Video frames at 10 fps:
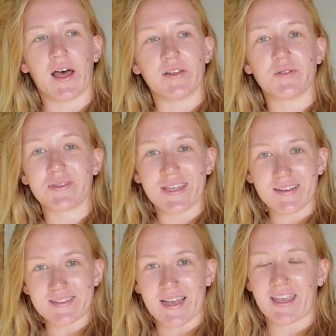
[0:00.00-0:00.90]
do
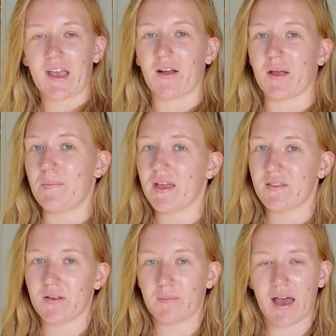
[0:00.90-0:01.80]
things like carry a bit in
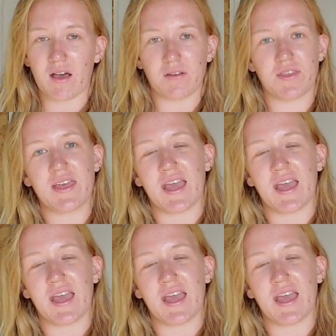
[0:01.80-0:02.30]
their mouth,